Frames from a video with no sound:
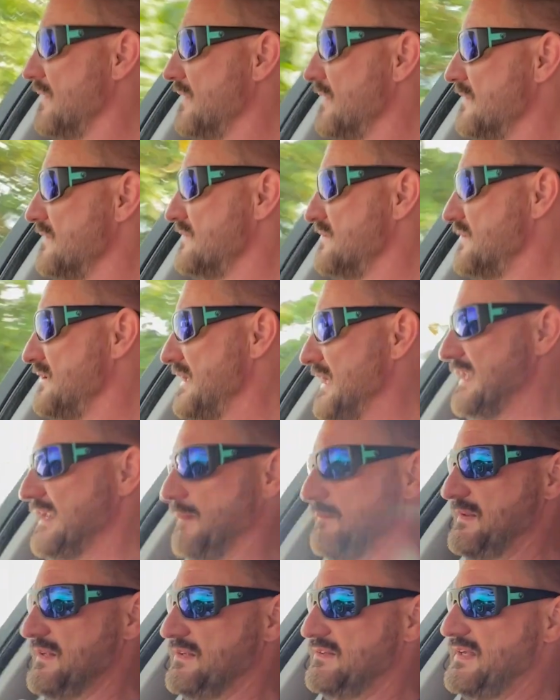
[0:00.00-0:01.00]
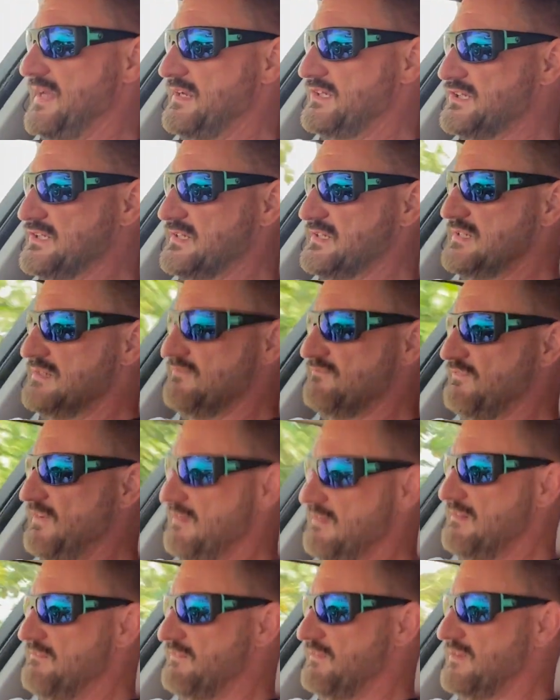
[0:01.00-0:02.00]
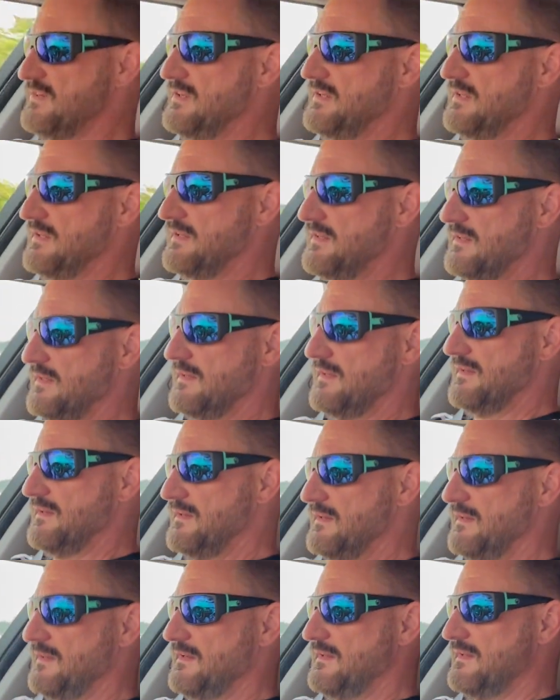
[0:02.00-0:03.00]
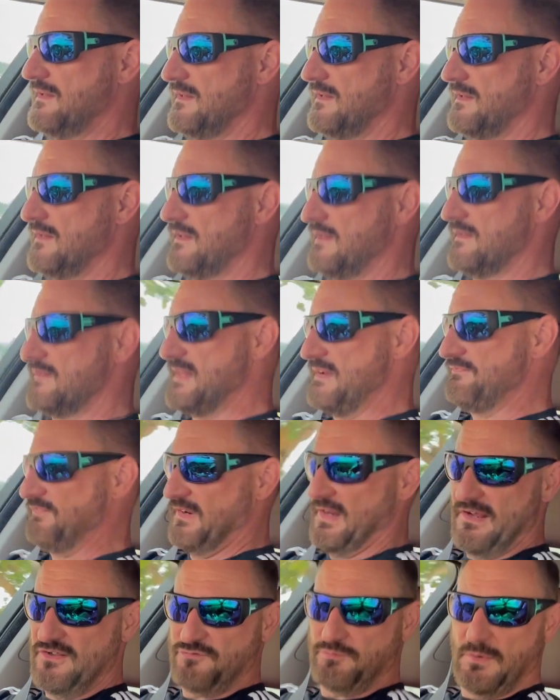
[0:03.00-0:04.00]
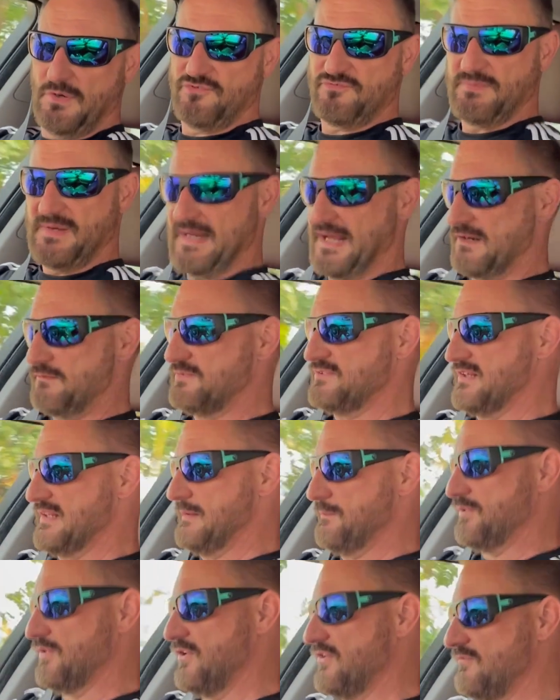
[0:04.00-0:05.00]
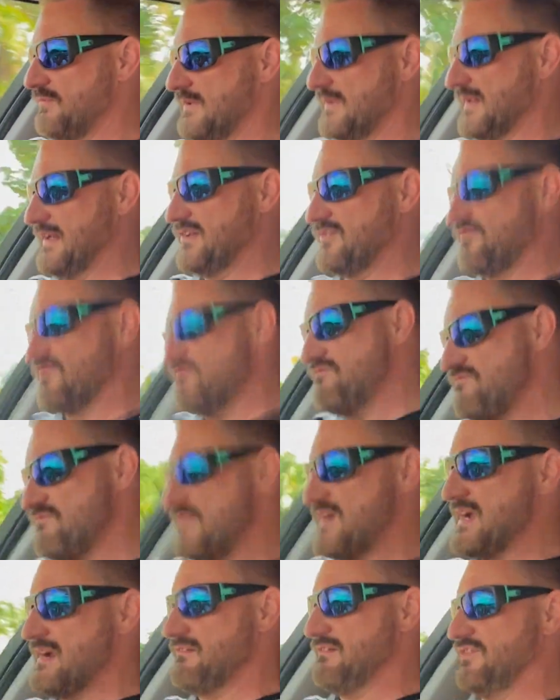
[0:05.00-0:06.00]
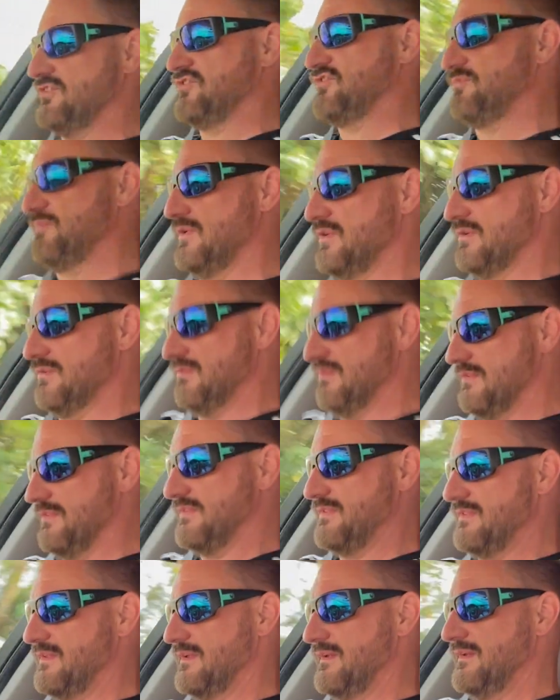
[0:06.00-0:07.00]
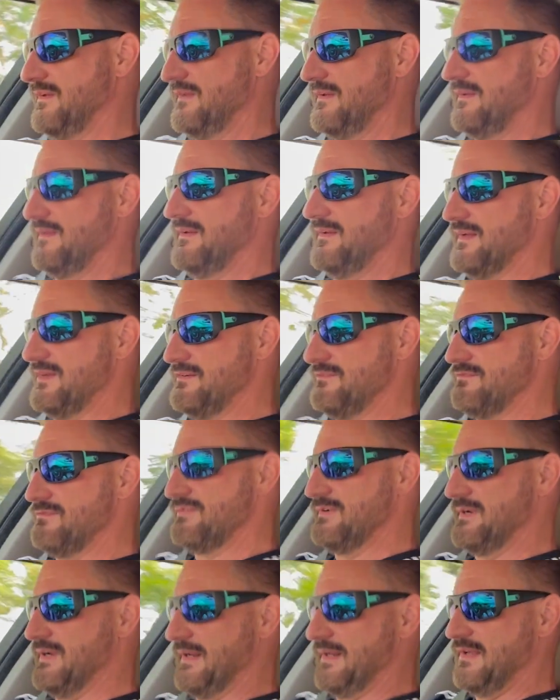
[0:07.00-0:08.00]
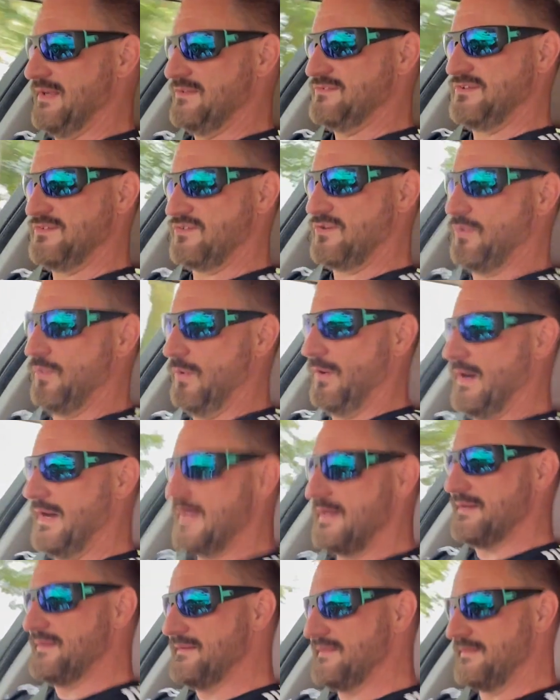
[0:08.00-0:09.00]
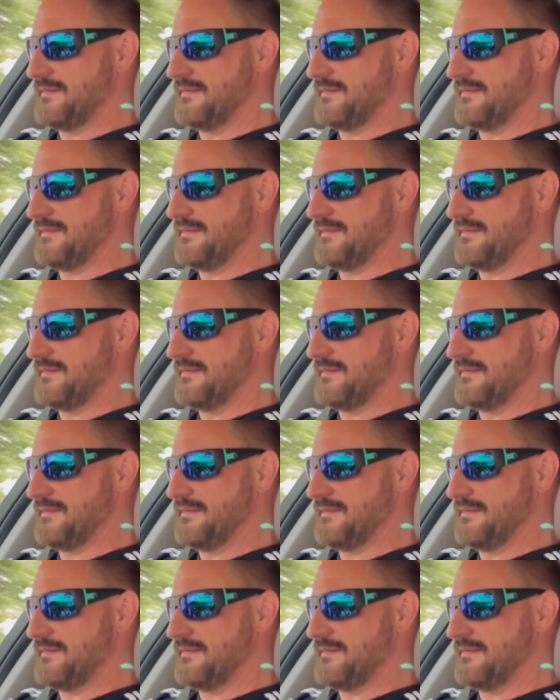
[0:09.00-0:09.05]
Sitting at it, it's actually very, very, definitely those wheels made 100% improvement. It's very smooth, it really is. It's quiet.